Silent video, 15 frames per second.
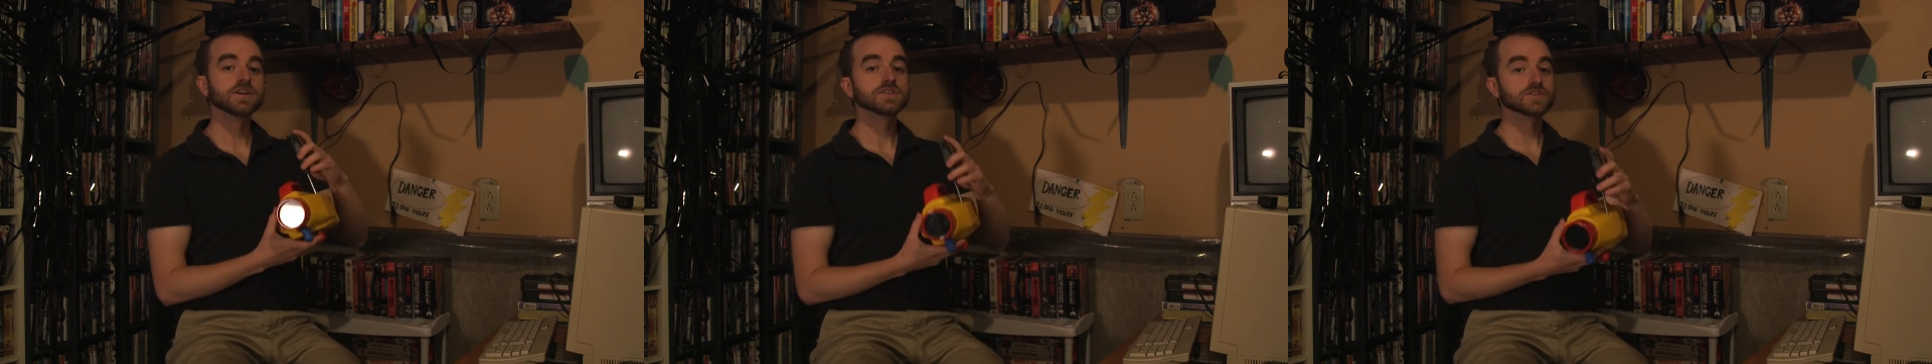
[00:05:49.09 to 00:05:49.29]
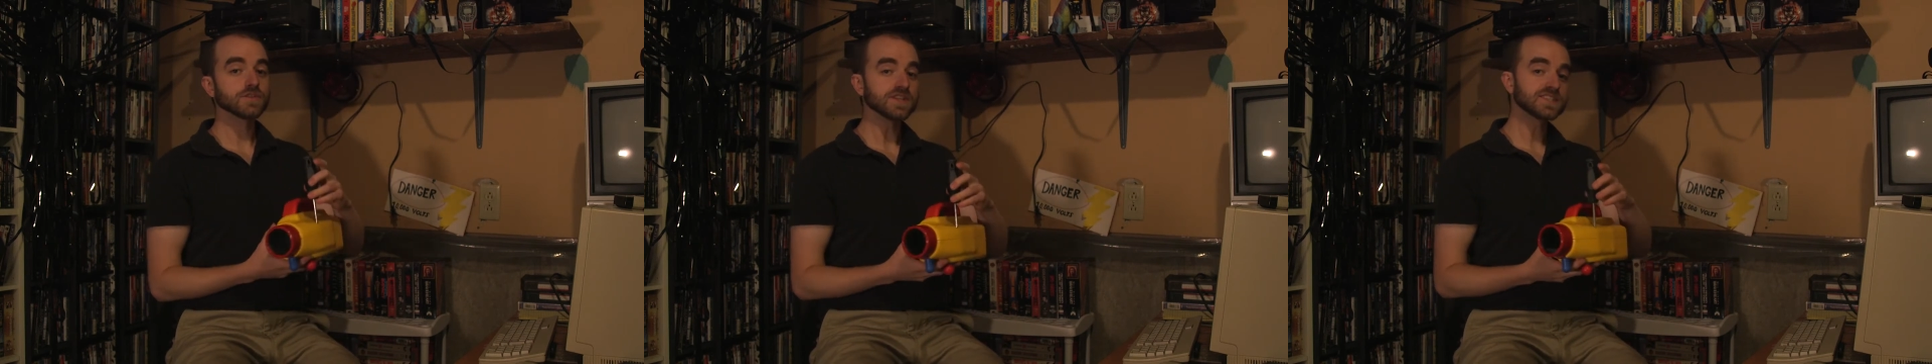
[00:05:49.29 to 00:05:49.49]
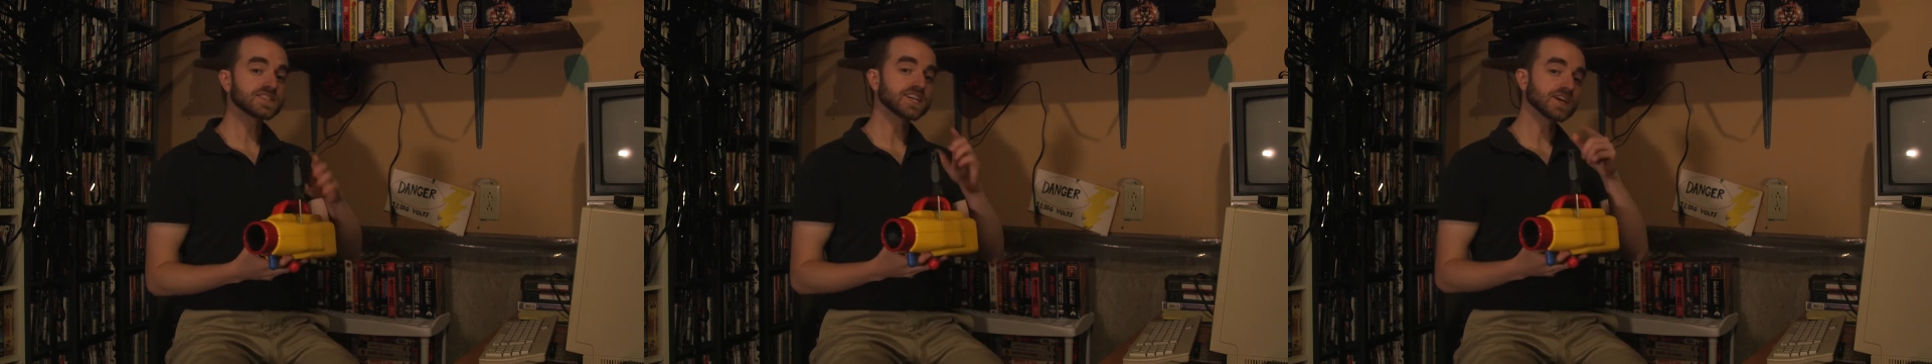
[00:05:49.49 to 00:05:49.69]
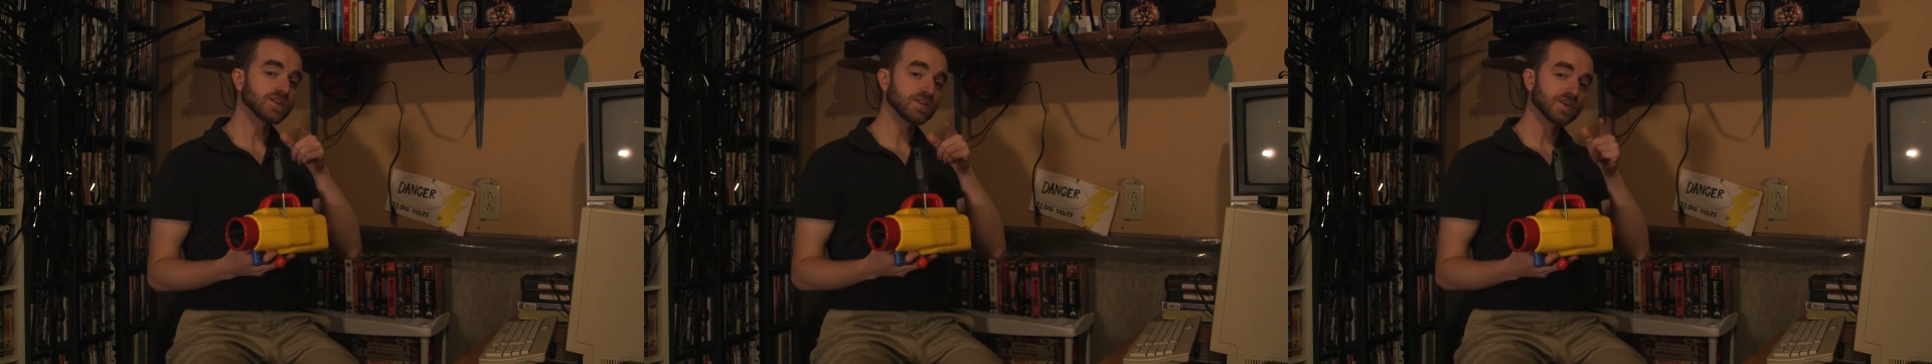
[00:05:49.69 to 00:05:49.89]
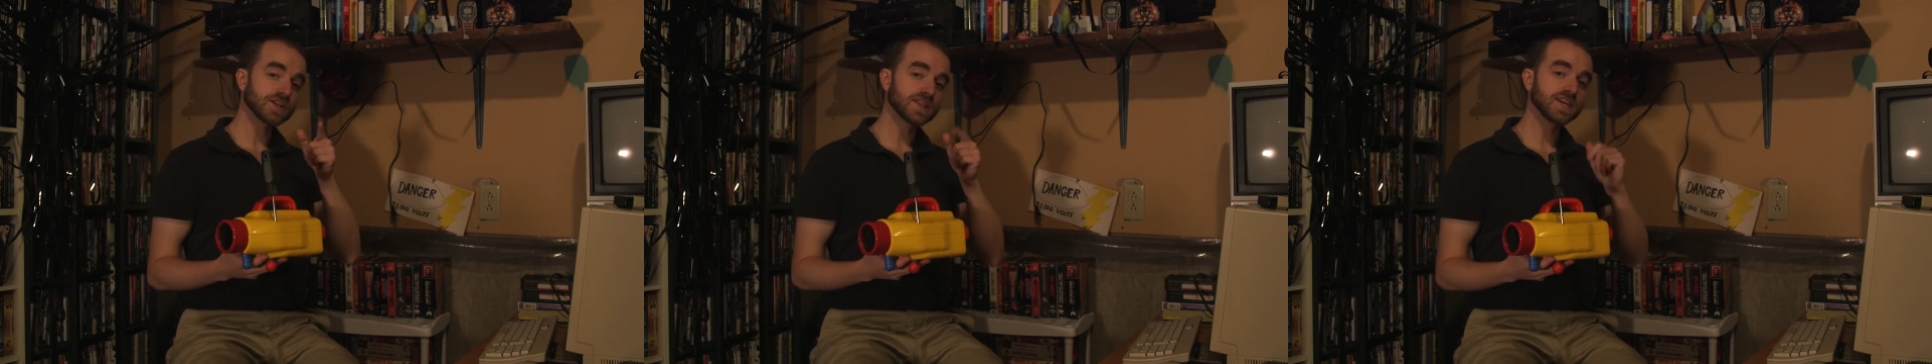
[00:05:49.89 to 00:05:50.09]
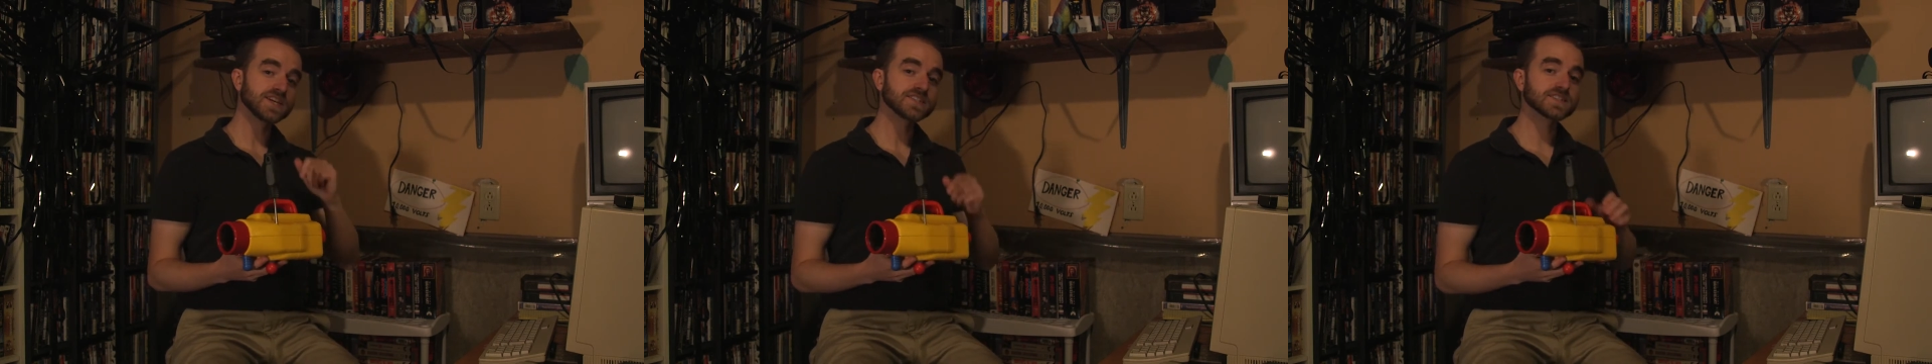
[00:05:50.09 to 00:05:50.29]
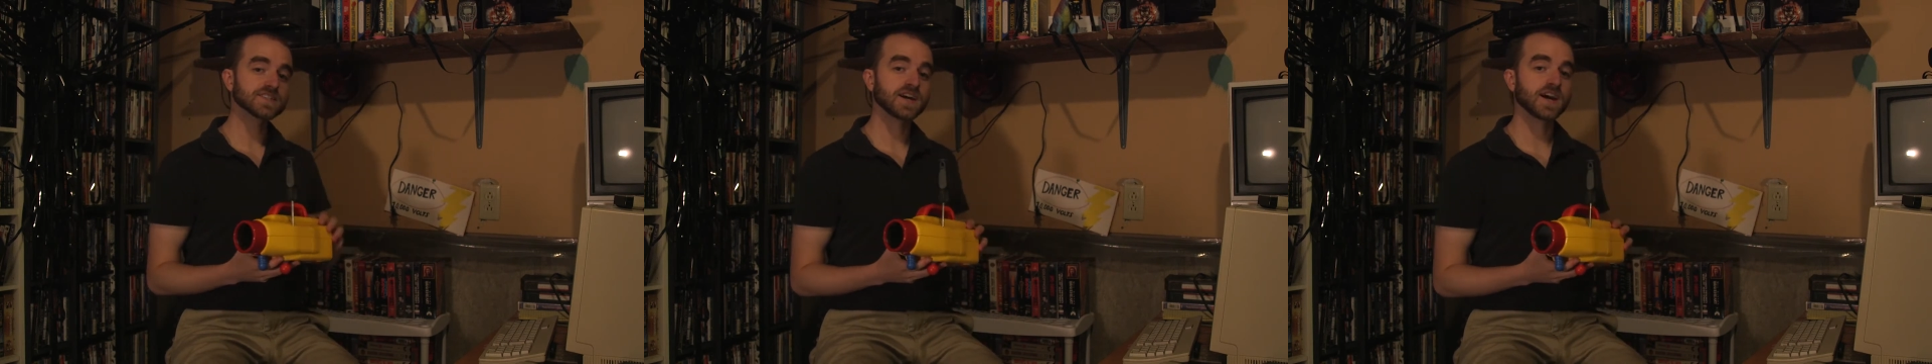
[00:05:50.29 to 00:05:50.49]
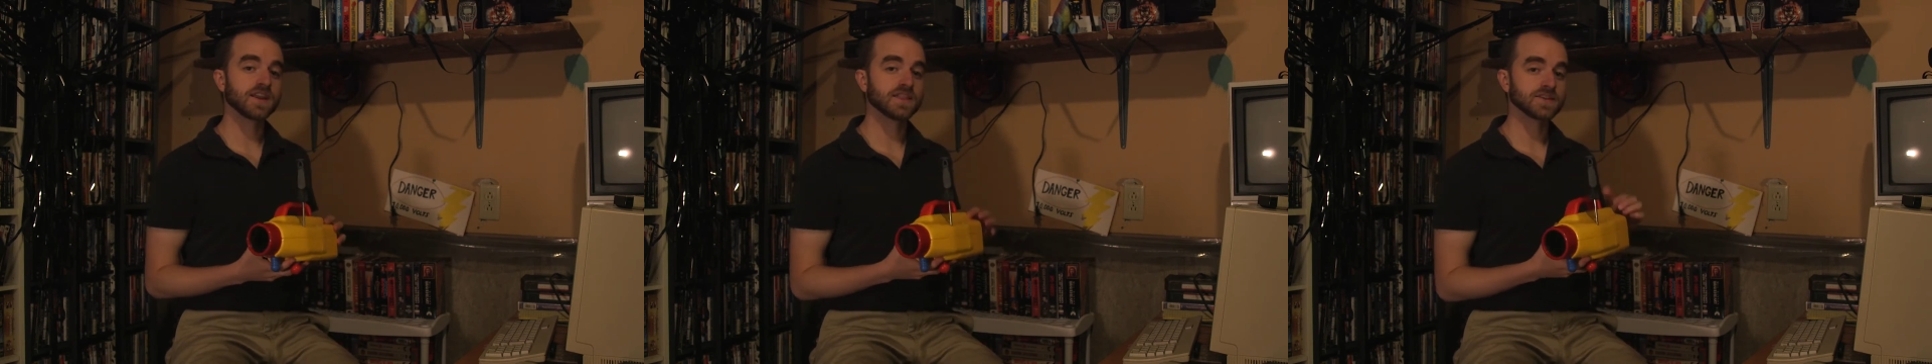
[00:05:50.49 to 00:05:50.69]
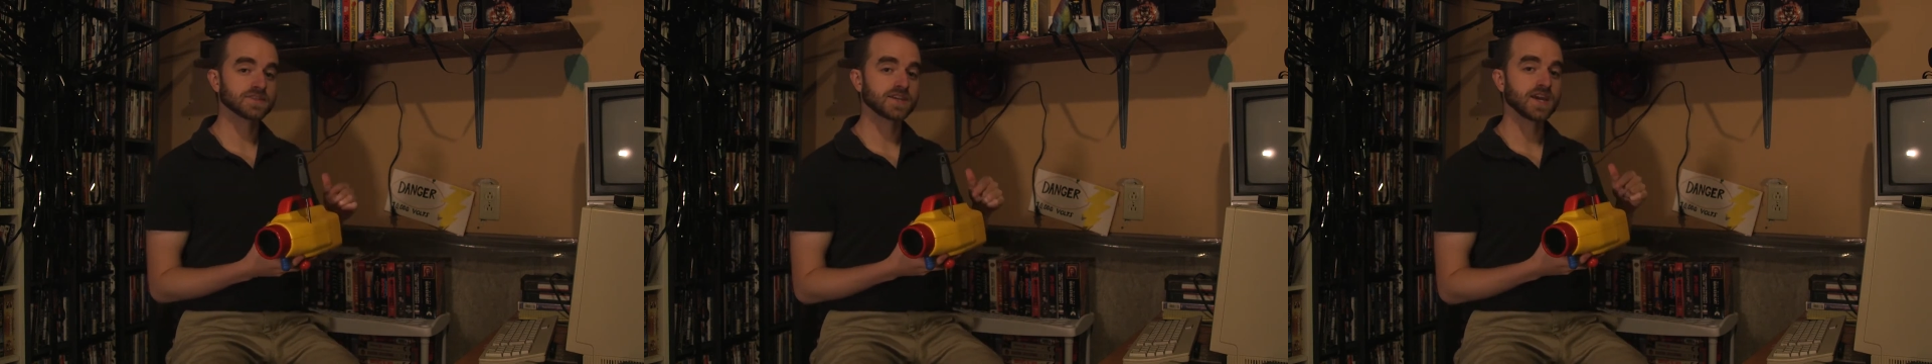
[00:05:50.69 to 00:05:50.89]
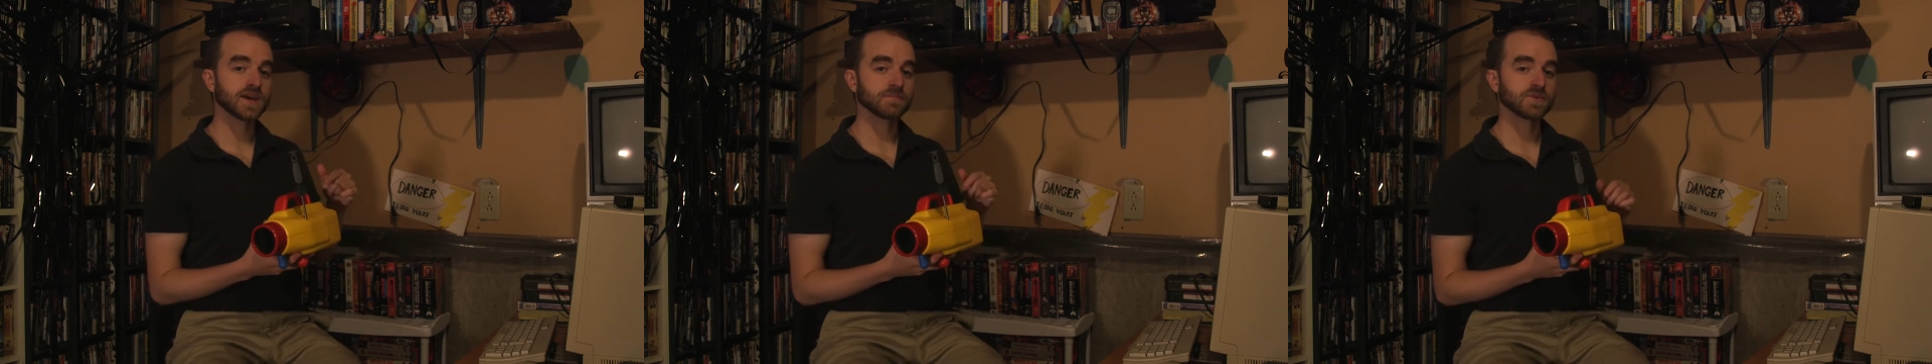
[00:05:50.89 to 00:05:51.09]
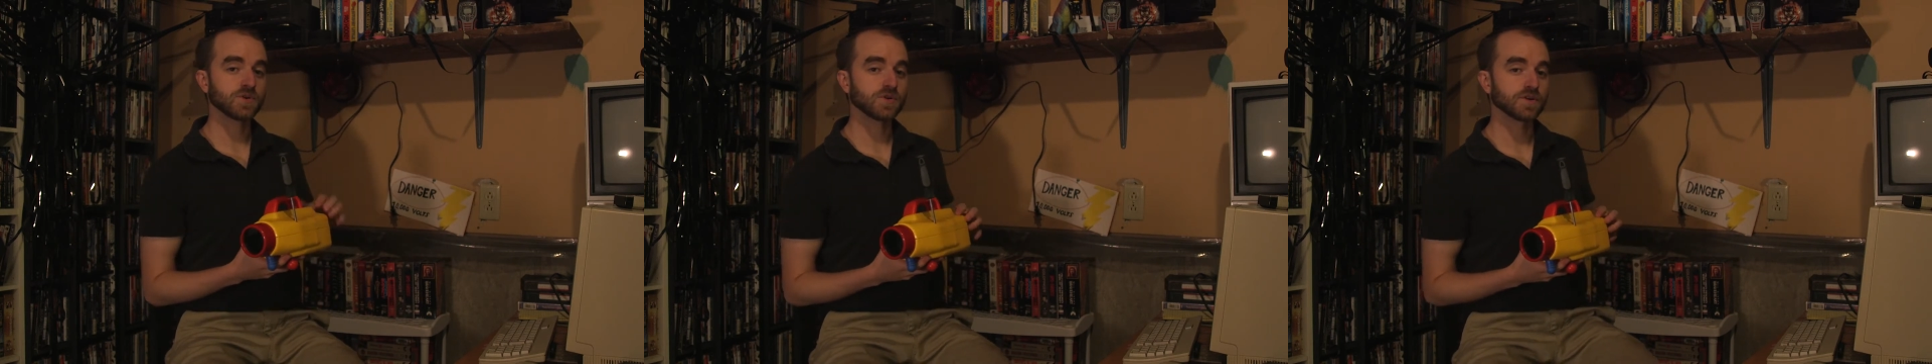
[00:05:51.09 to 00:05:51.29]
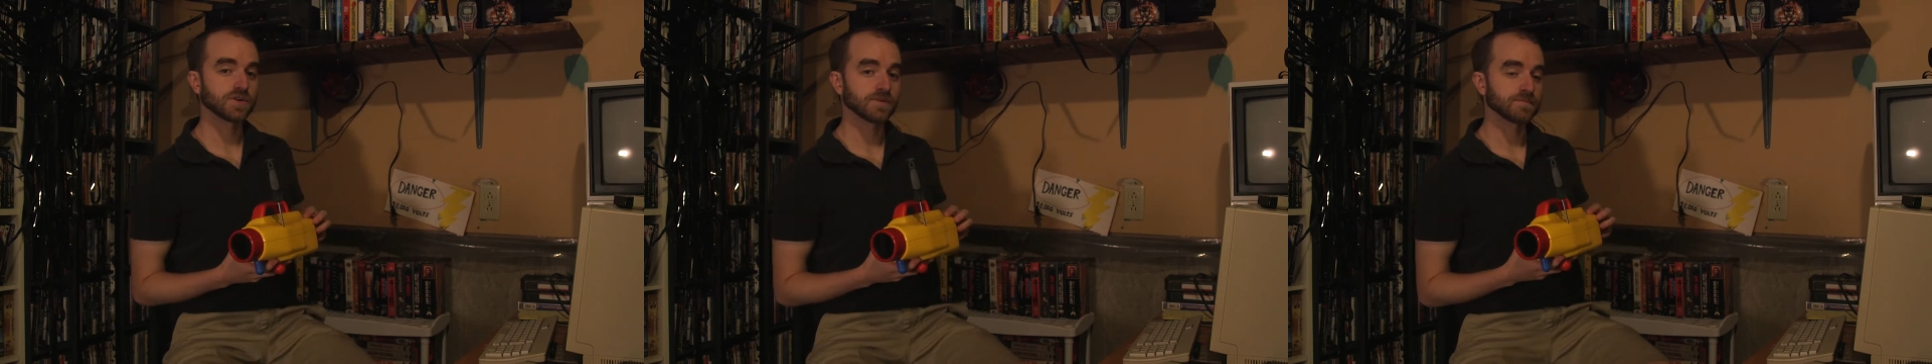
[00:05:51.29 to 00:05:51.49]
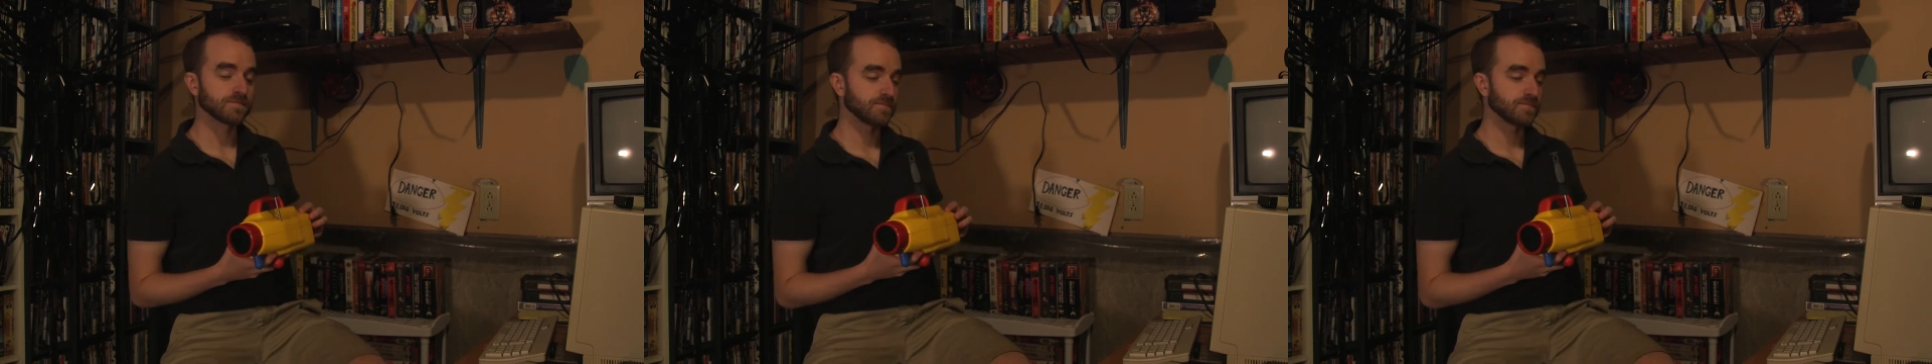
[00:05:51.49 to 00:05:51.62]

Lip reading: So let's take a look at the inside of this camcorder.